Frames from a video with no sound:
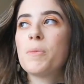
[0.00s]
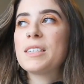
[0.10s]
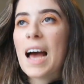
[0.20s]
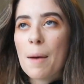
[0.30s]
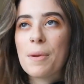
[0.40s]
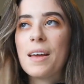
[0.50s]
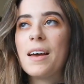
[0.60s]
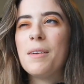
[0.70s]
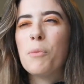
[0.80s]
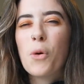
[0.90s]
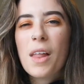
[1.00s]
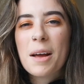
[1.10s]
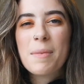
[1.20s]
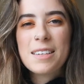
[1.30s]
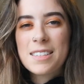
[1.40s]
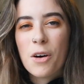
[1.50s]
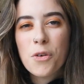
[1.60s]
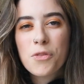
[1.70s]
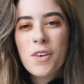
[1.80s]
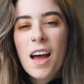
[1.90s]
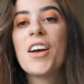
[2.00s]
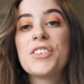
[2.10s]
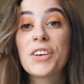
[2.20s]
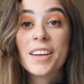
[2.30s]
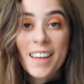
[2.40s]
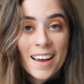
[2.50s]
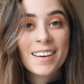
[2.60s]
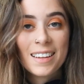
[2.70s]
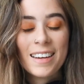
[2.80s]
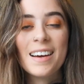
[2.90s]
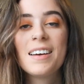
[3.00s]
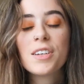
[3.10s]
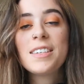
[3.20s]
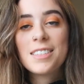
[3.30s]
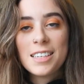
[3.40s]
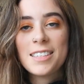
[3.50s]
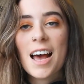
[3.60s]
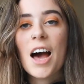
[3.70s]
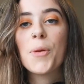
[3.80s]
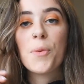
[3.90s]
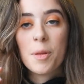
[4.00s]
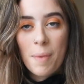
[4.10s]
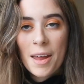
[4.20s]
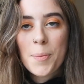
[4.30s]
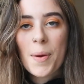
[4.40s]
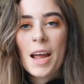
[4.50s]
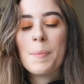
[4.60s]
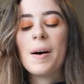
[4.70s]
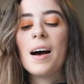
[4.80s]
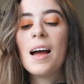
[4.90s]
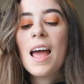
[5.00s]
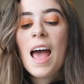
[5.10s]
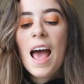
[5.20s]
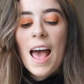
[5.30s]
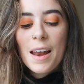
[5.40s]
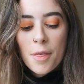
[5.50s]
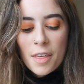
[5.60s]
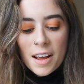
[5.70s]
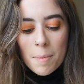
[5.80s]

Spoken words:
much happier and more like myself. So get clear. Actually sit down with a pen and paper and think